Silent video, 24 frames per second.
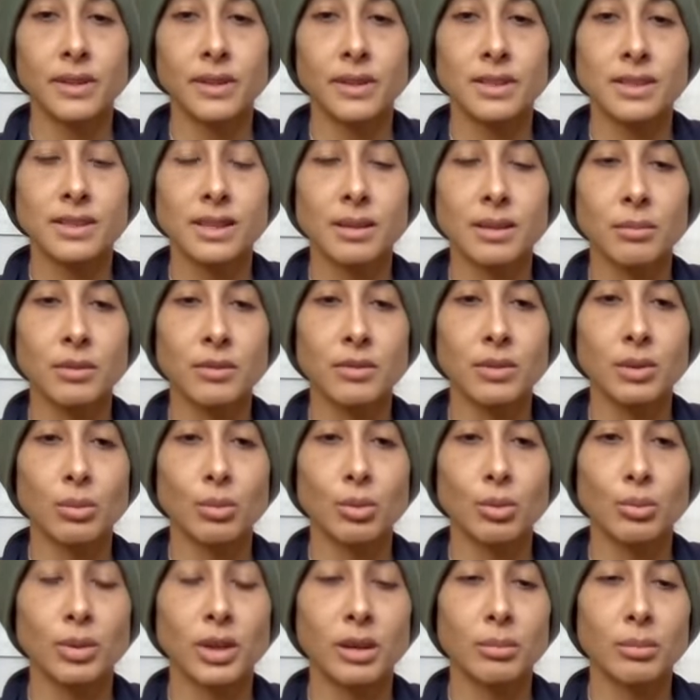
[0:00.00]
And some of you
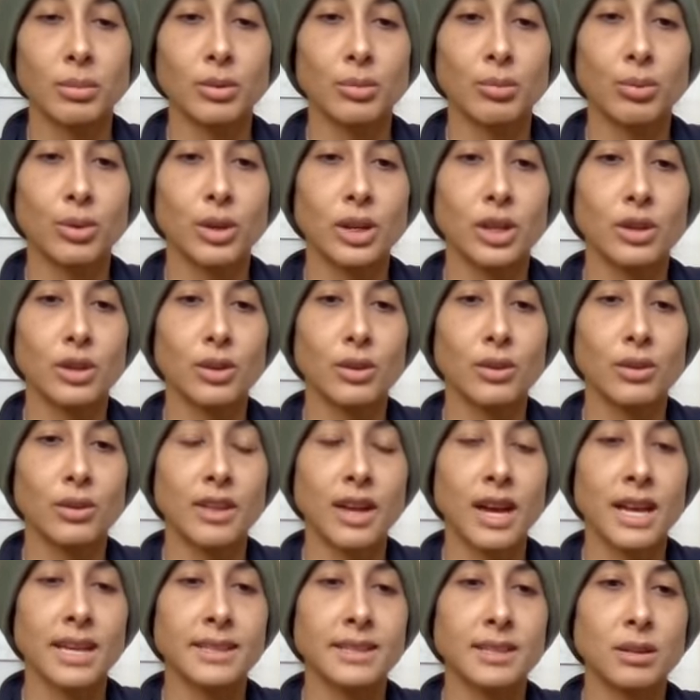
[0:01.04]
will be able to bring your
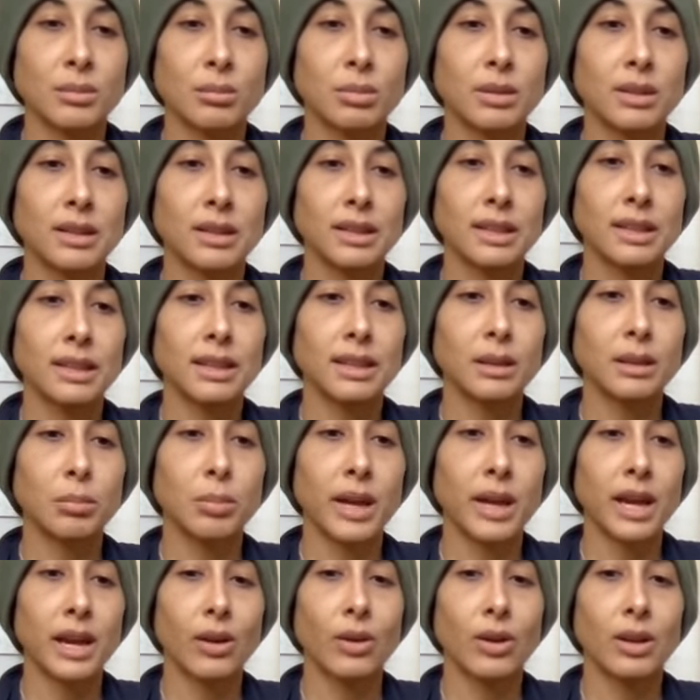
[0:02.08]
thighs completely
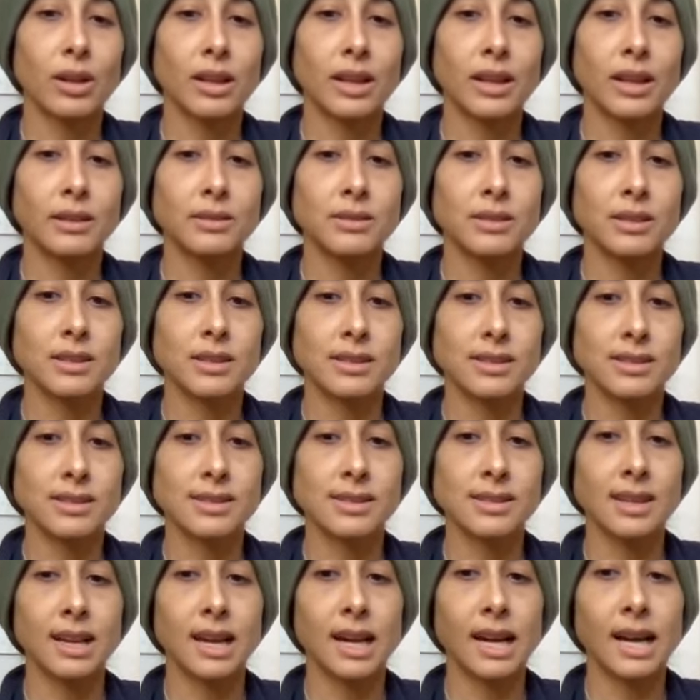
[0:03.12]
parallel to the
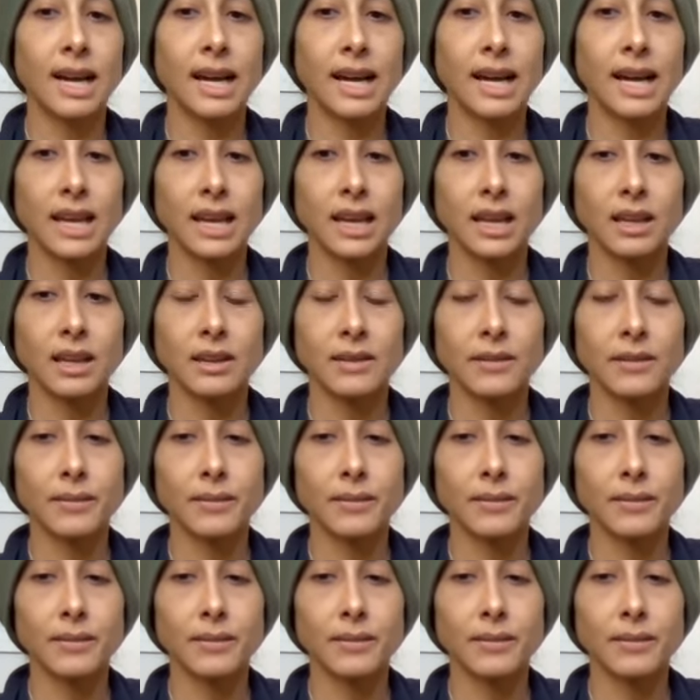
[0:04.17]
sky.